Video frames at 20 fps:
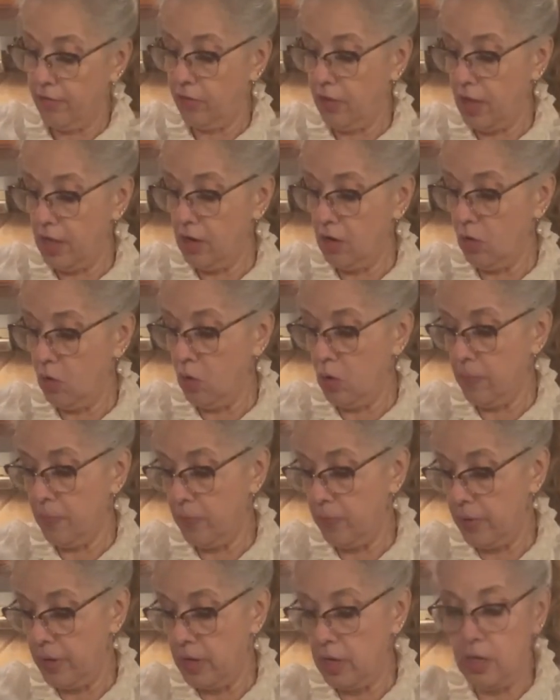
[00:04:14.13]
that
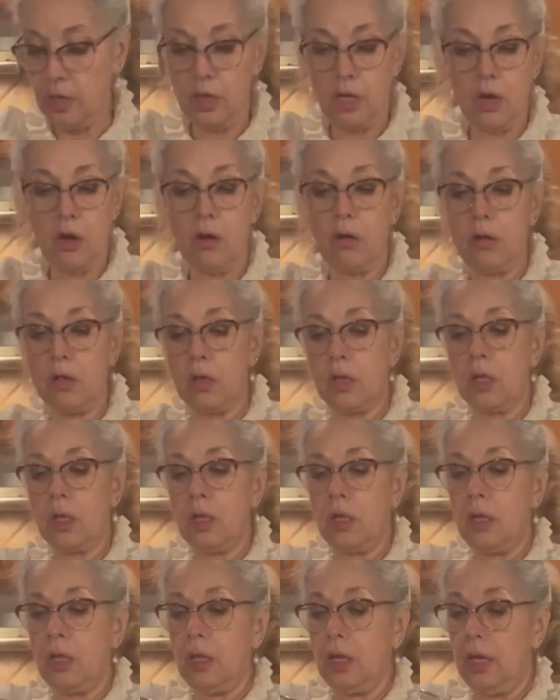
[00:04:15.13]
incorporated in there.
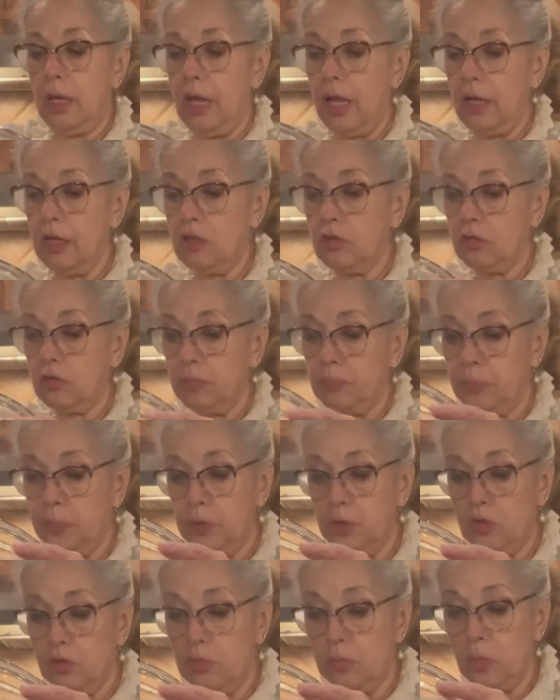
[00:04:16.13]
Now let's
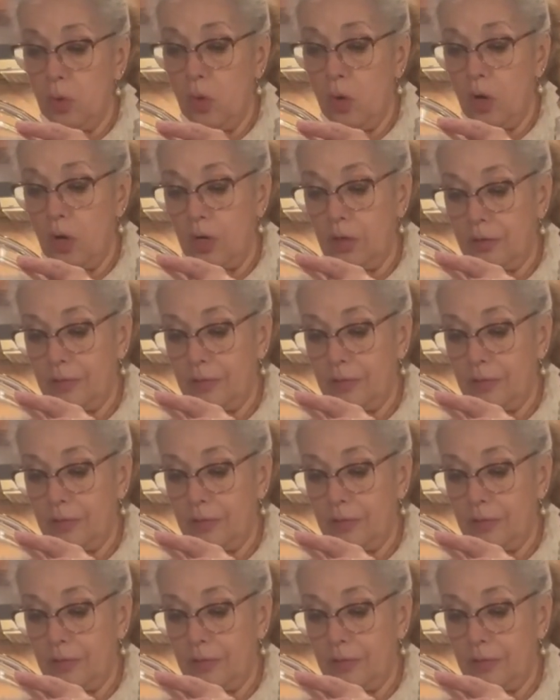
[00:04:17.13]
put some more.